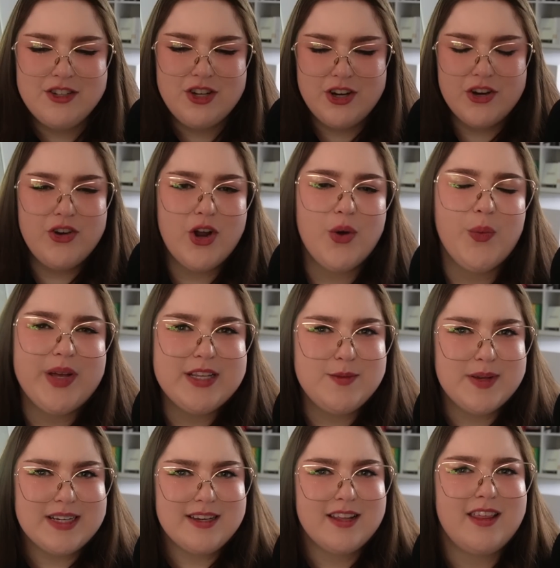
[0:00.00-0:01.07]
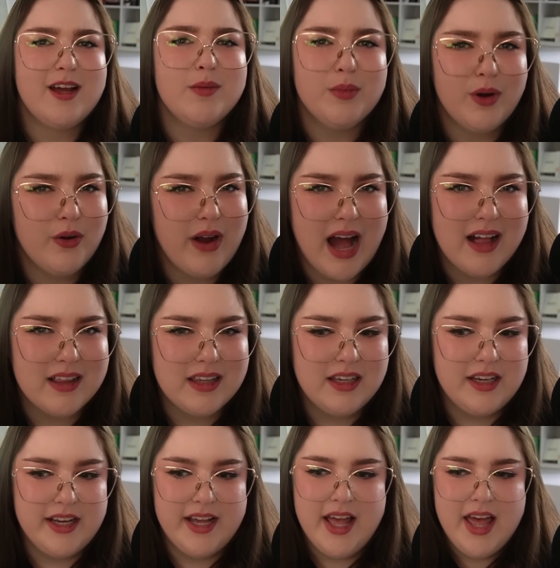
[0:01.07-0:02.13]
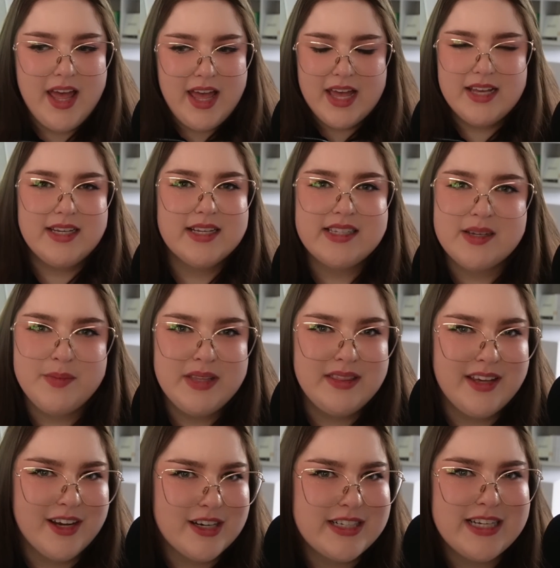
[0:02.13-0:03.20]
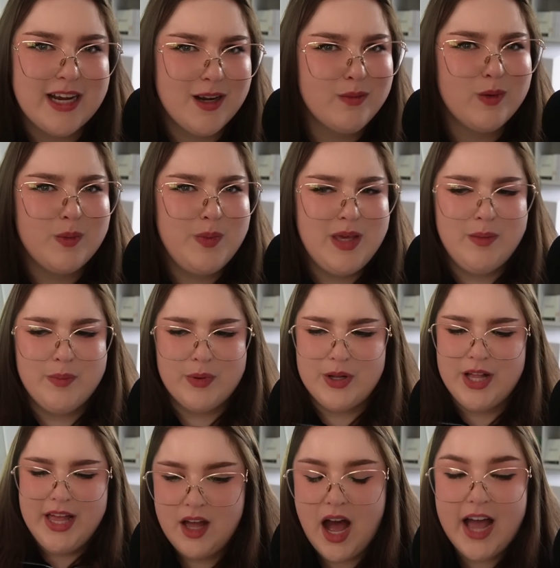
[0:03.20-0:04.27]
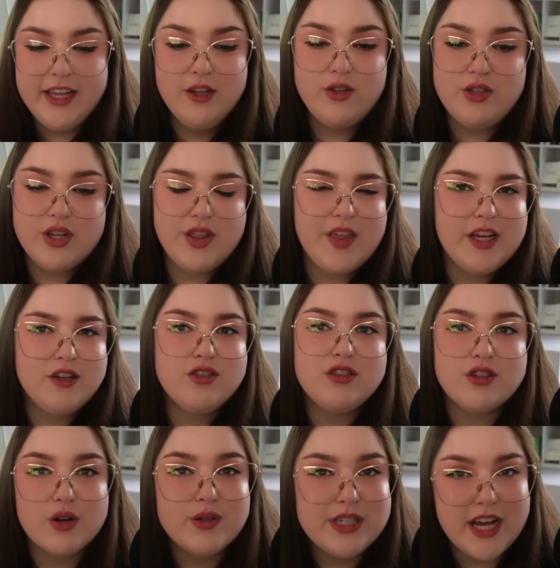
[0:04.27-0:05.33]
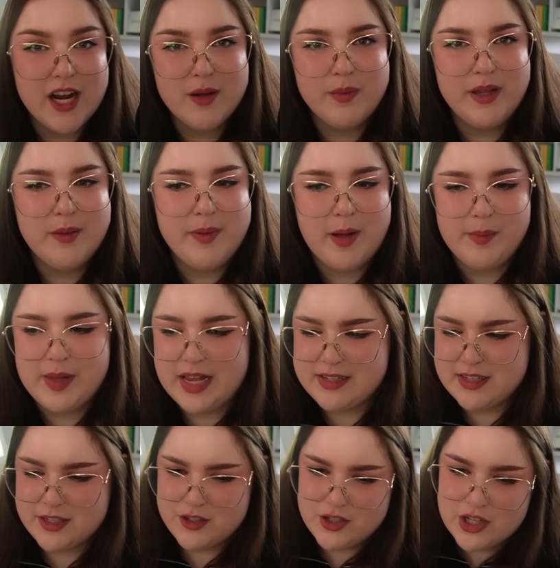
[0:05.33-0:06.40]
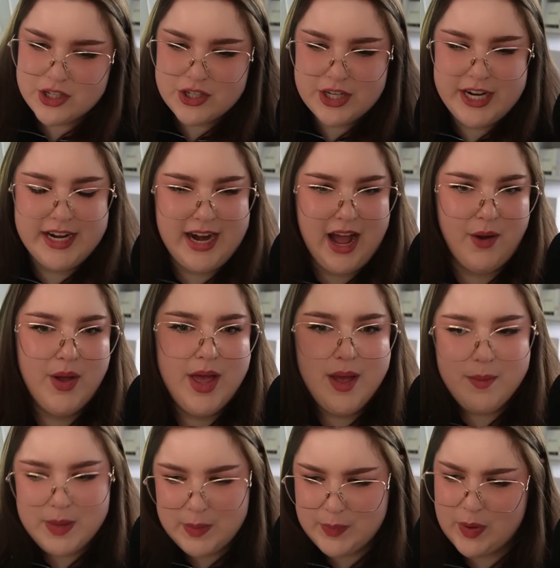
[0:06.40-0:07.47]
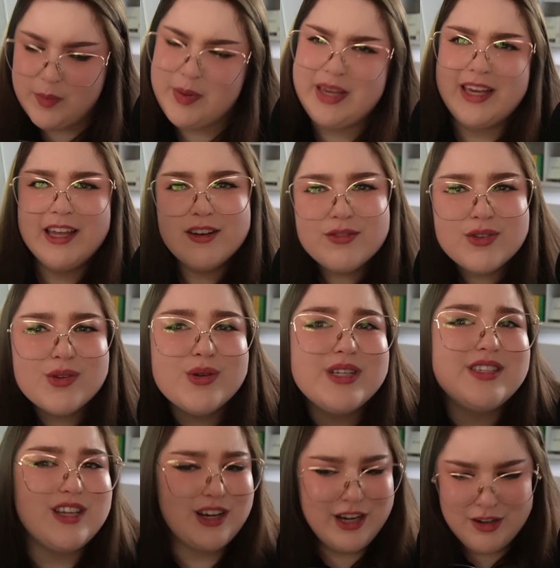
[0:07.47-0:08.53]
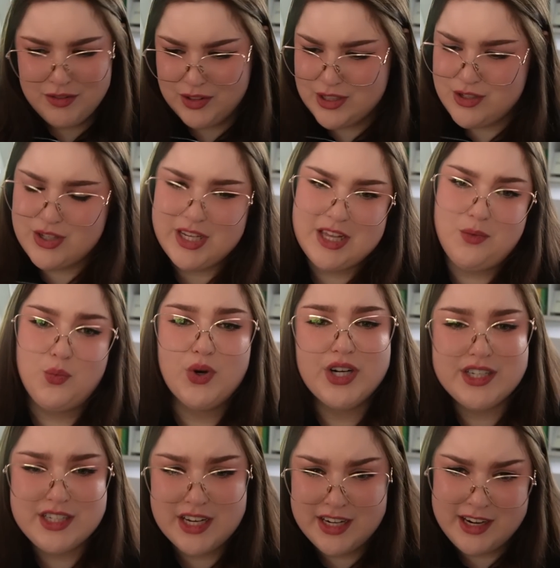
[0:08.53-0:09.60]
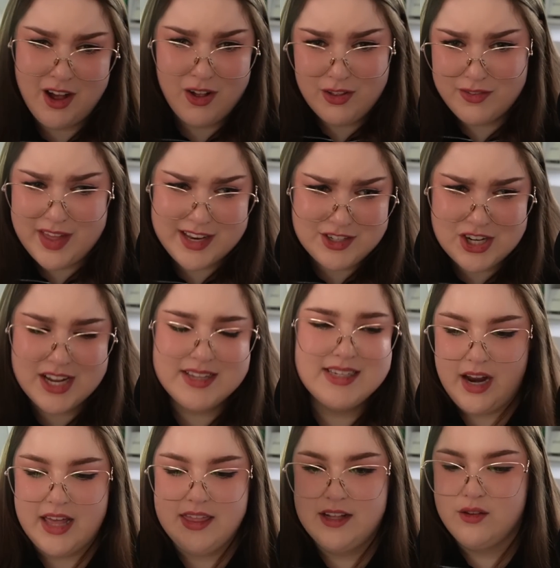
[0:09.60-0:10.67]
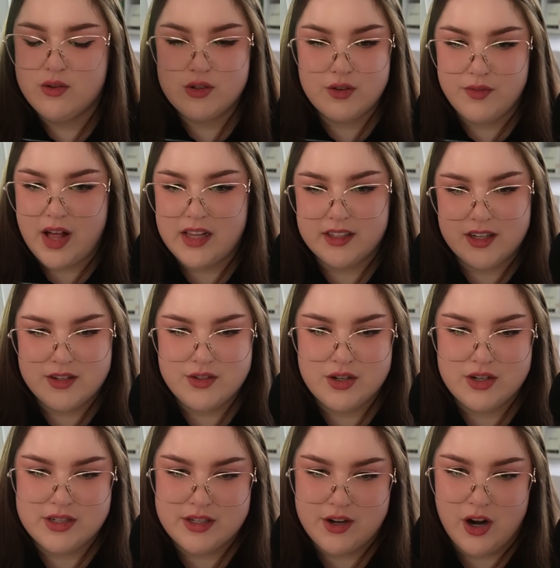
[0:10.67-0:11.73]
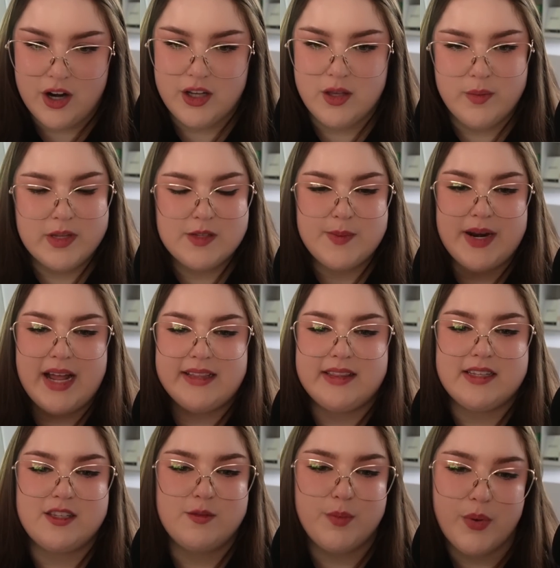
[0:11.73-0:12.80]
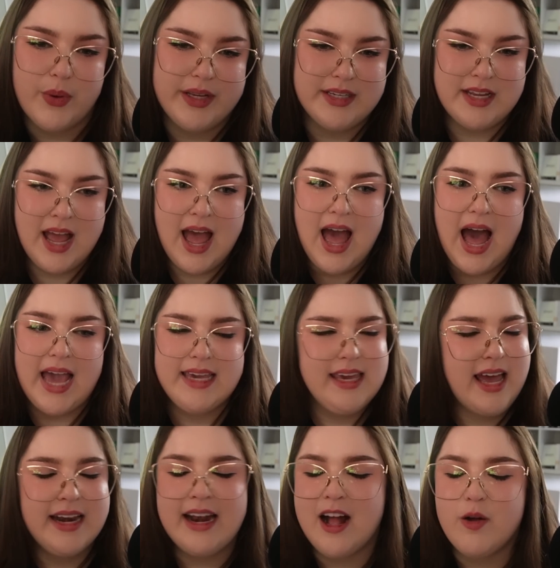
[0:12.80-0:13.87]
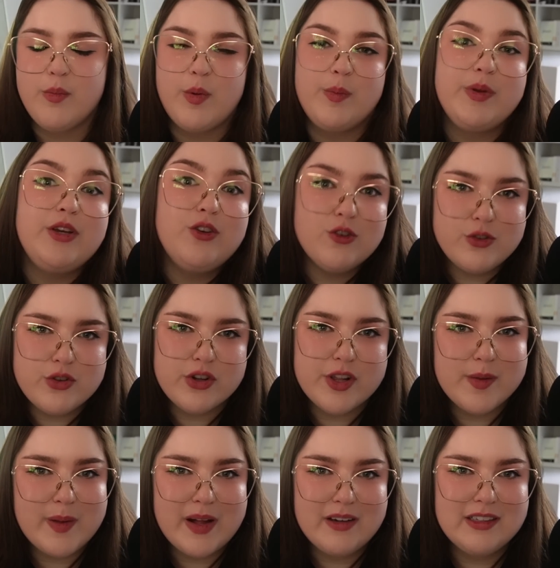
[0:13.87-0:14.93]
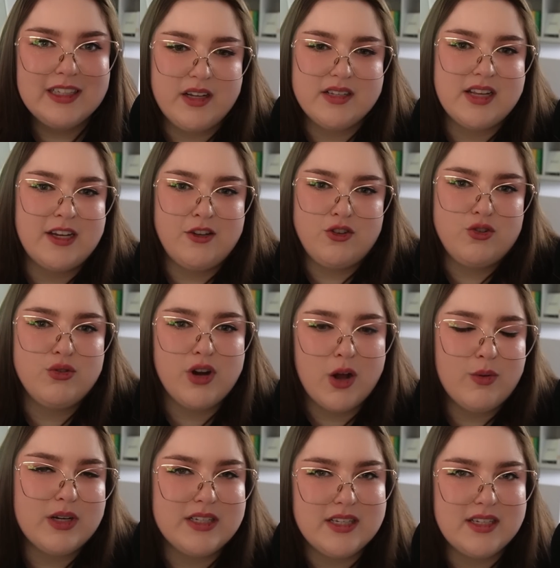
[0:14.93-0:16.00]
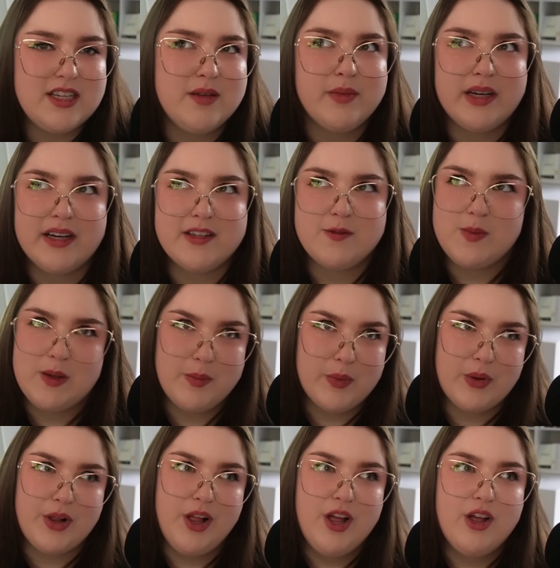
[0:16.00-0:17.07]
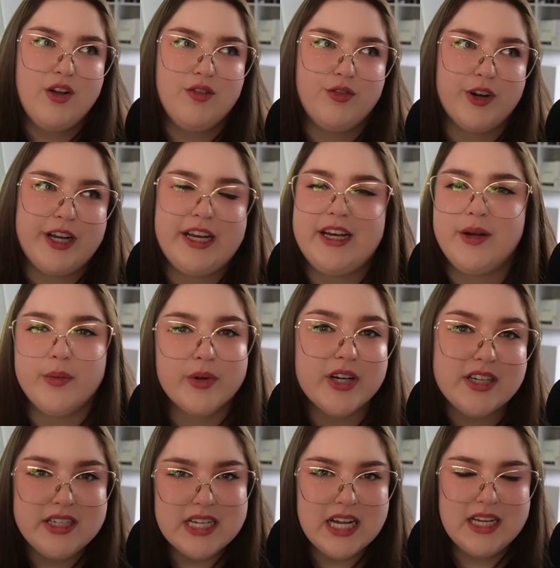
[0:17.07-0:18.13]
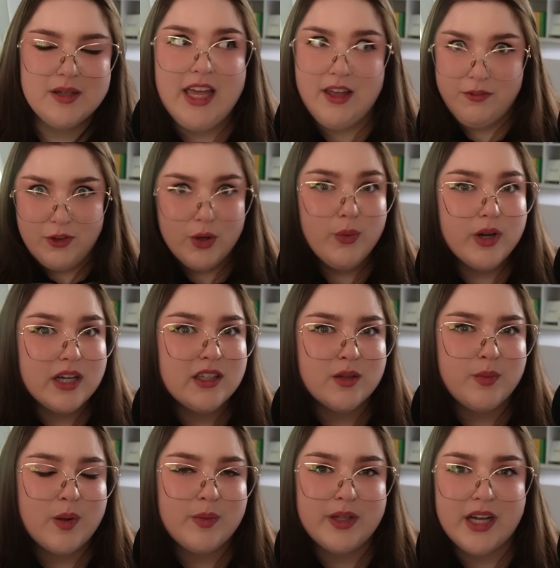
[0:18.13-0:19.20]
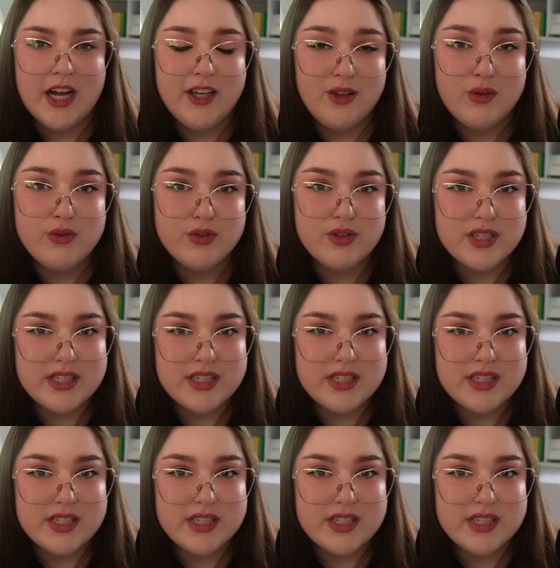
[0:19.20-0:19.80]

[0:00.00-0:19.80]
should in no way speak to their morality. It doesn't mean they're terrible people. I used to think so terribly about plastic surgery and how people are being influenced to get work done, all of that jazz. I think those are valid concerns and arguments, but at this point, I can't help but be neutral about it because I do not want to demonize people for getting work done. If you were in the public eye, you'd do the